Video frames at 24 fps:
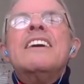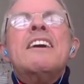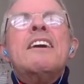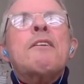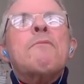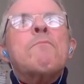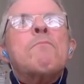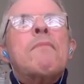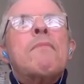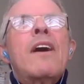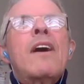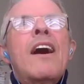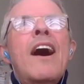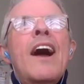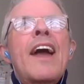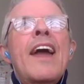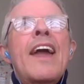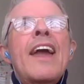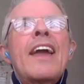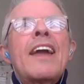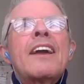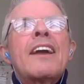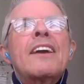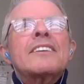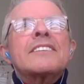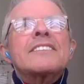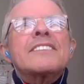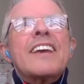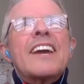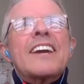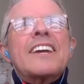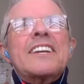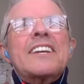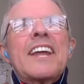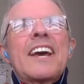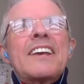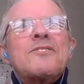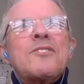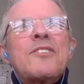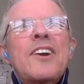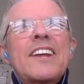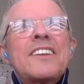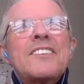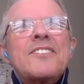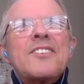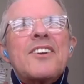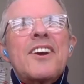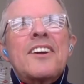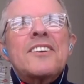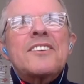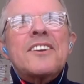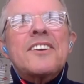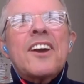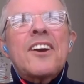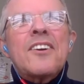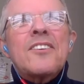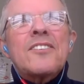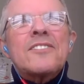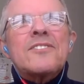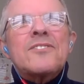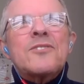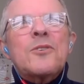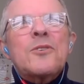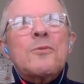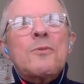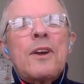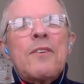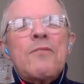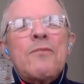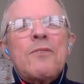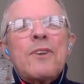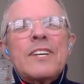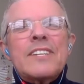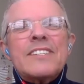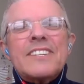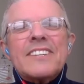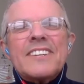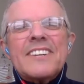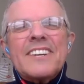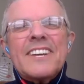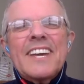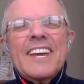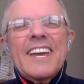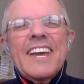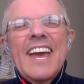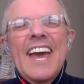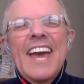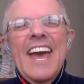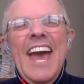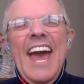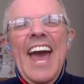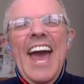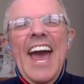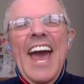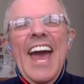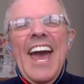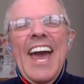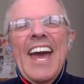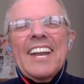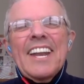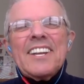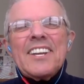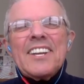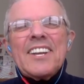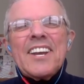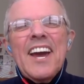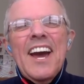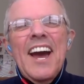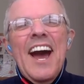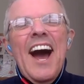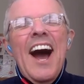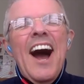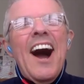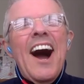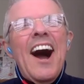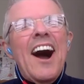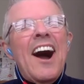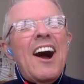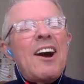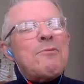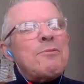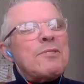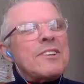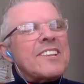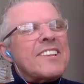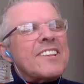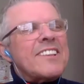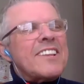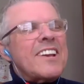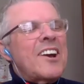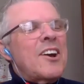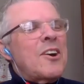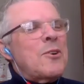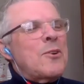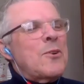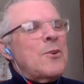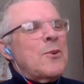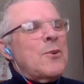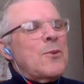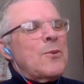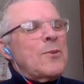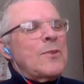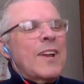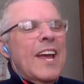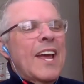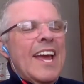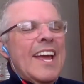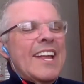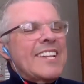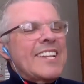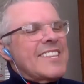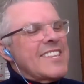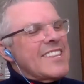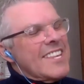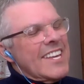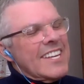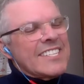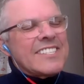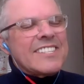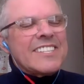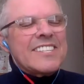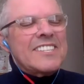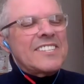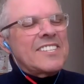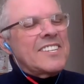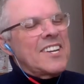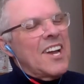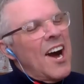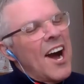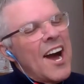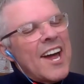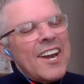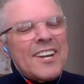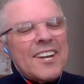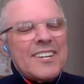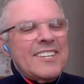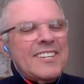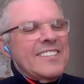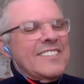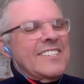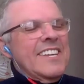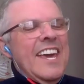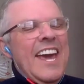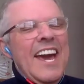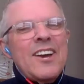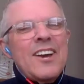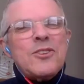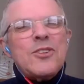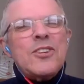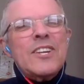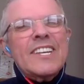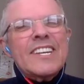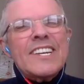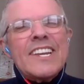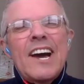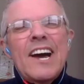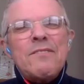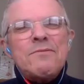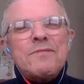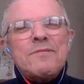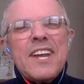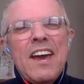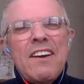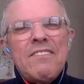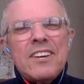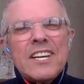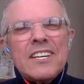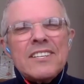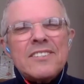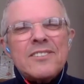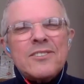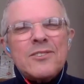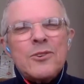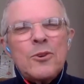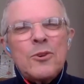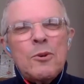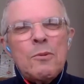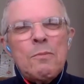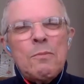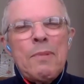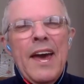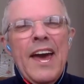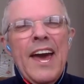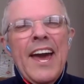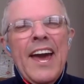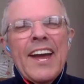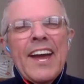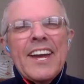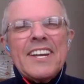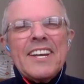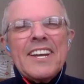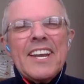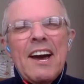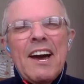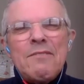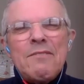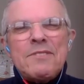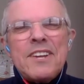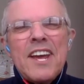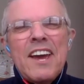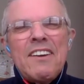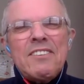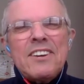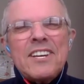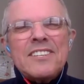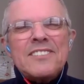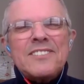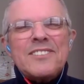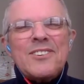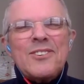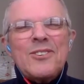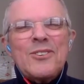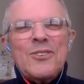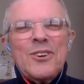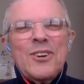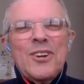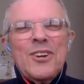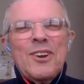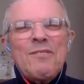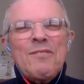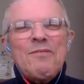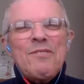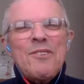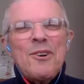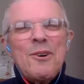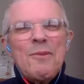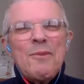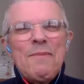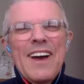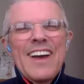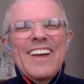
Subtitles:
my second last grandchild to go to school went recently, and I was so just delighted to see how she loved having a school bag and loved having a school uniform.